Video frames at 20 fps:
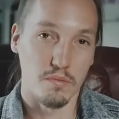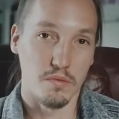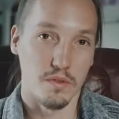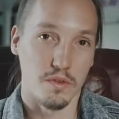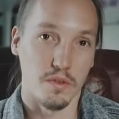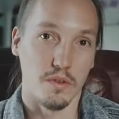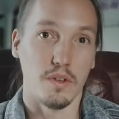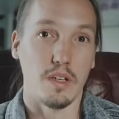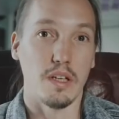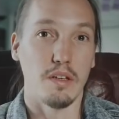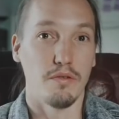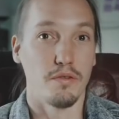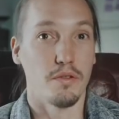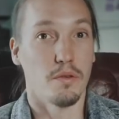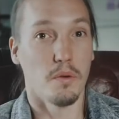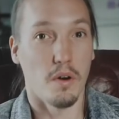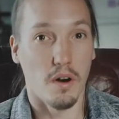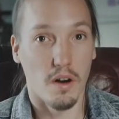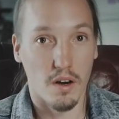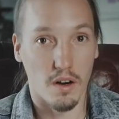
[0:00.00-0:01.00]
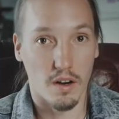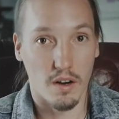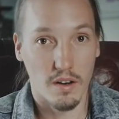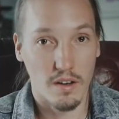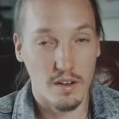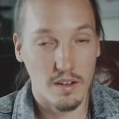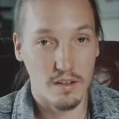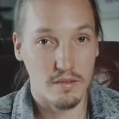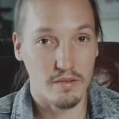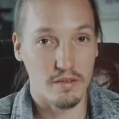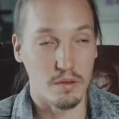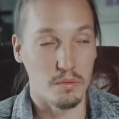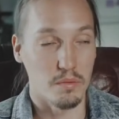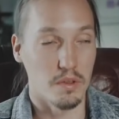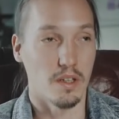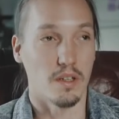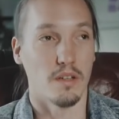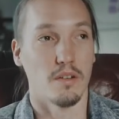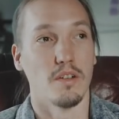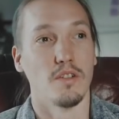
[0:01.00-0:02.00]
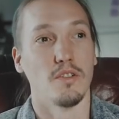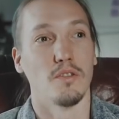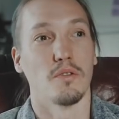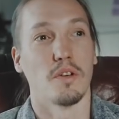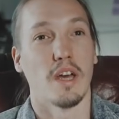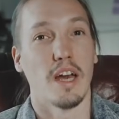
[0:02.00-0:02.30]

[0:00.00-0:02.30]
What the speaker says: So if you are a filmmaker and you